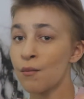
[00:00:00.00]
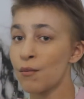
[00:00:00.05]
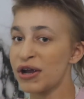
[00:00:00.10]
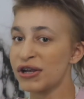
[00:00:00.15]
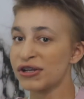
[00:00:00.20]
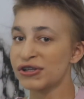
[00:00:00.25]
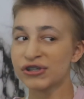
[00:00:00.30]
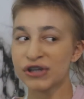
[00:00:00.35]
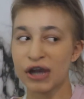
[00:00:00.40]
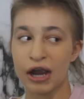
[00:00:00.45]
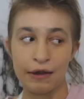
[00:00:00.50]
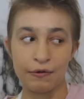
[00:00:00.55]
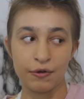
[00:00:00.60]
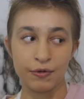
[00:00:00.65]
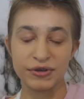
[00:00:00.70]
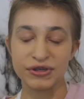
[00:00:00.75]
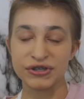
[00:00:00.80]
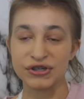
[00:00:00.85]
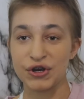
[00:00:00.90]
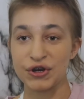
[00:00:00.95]
which I will
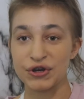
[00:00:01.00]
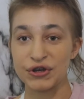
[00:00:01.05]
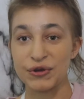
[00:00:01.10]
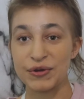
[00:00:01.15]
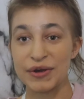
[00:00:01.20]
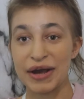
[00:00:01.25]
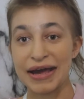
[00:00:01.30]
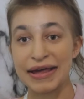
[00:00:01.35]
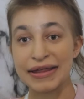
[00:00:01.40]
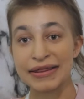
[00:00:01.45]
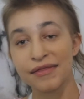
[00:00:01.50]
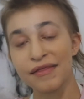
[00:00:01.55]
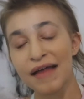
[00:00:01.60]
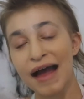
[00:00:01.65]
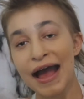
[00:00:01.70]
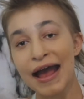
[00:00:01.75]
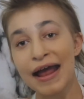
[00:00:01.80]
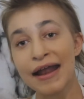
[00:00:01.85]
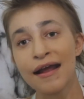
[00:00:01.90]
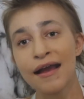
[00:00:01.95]
be showing you guys
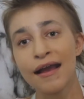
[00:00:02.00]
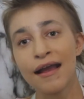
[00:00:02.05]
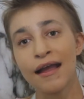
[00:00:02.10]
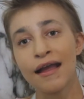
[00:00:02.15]
that.